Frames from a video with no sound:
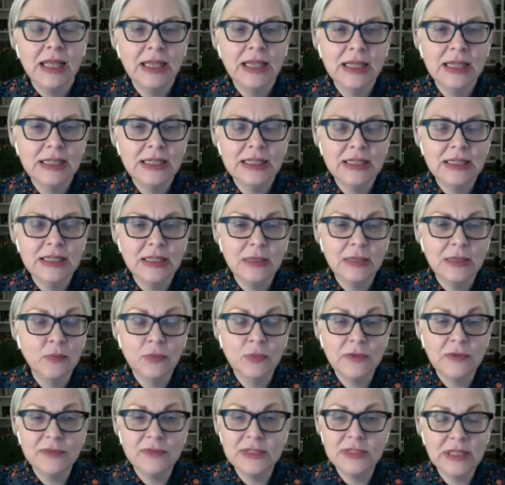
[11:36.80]

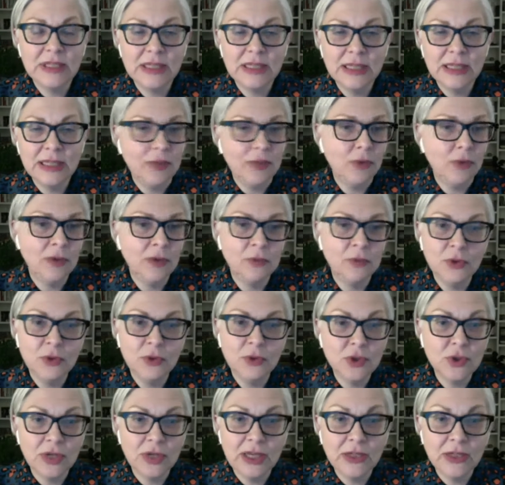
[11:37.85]
and we've seen that with
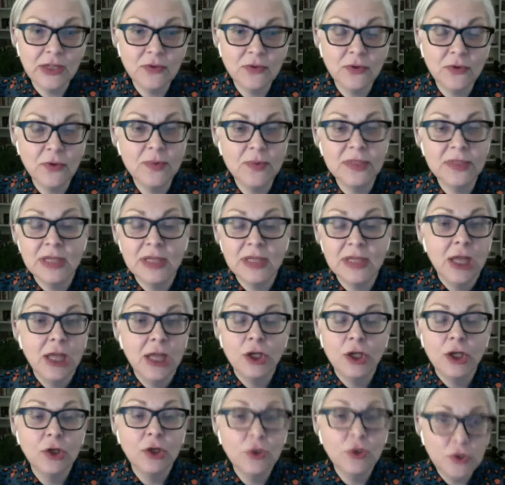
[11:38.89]
mutual aid groups,
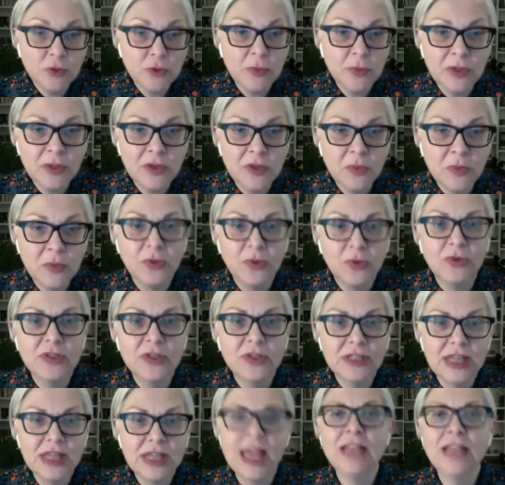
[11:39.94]
good
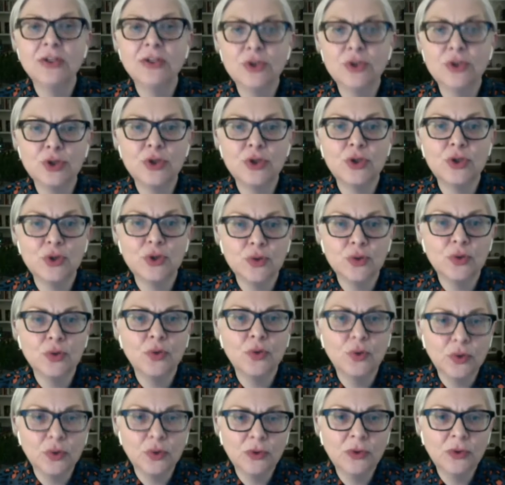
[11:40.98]
people tend to
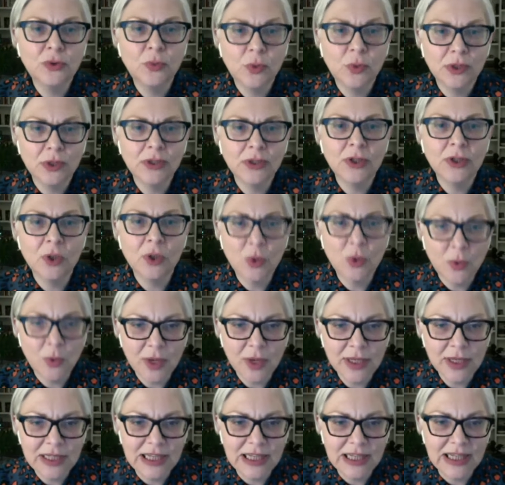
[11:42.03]
do good work
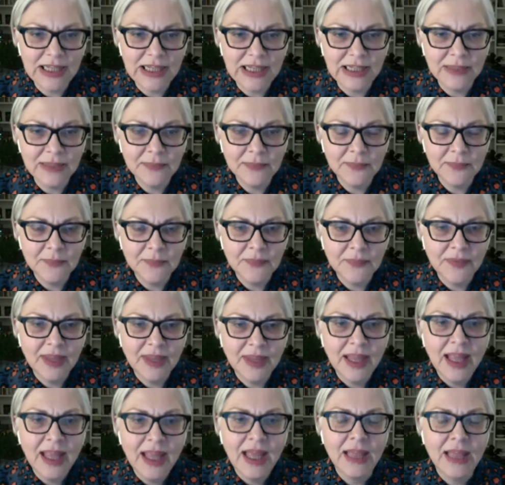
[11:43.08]
quietly.
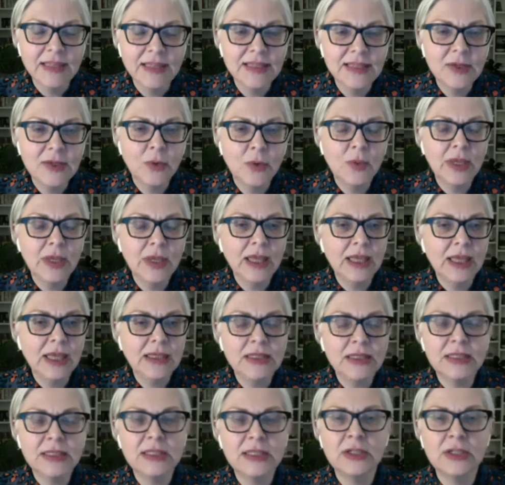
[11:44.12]
And so we get
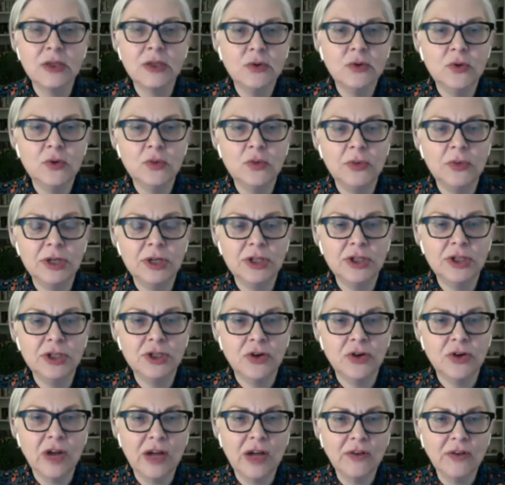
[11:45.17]
this skewed
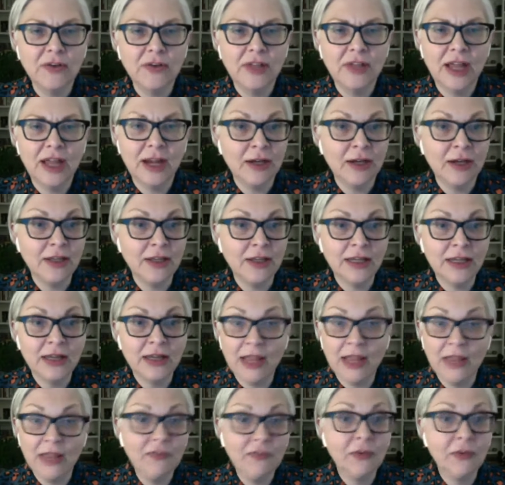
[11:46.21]
picture out there
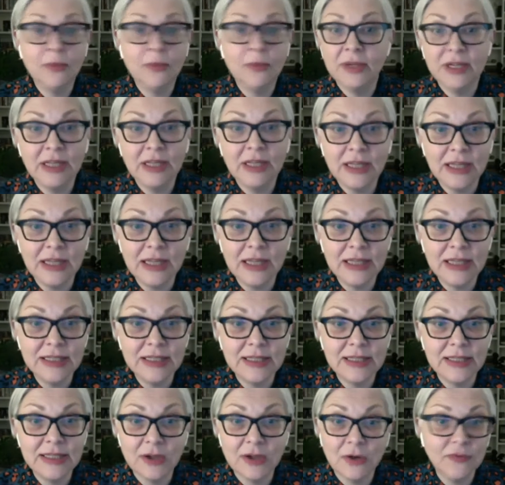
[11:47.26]
that everybody is
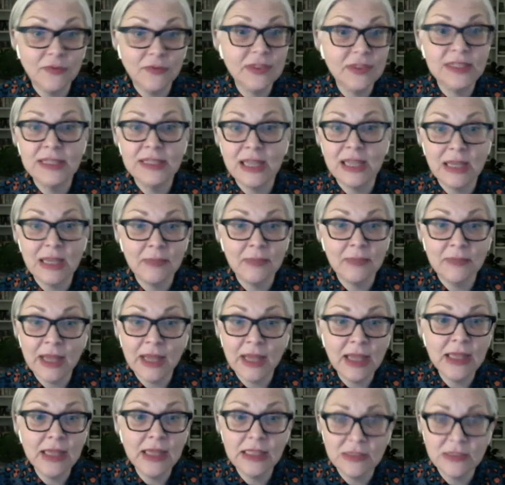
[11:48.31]
of the same
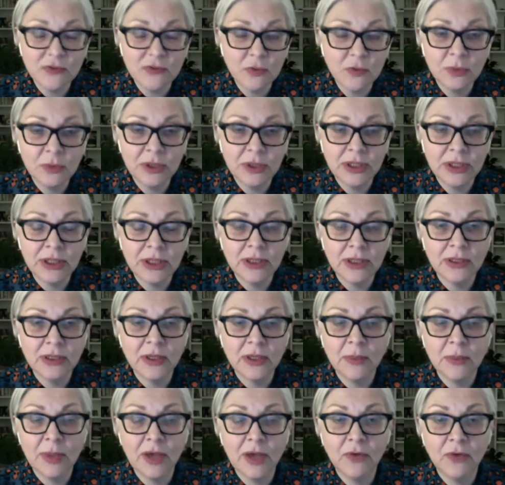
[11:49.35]
negative opinion
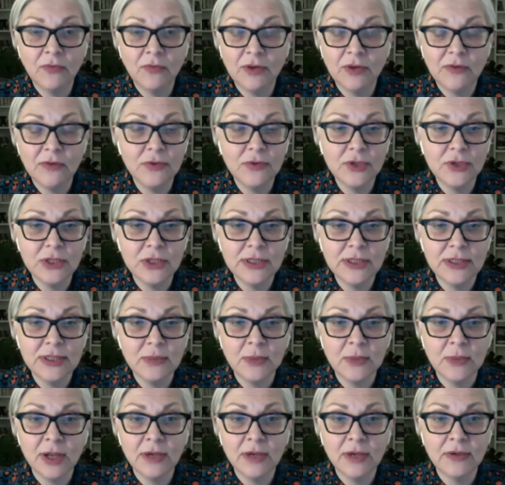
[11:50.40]
about refugees
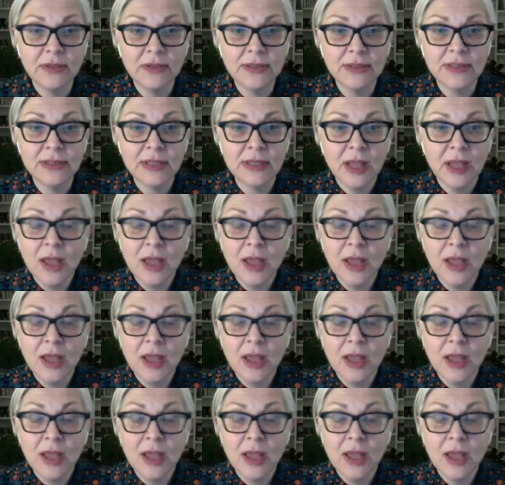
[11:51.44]
and migrants.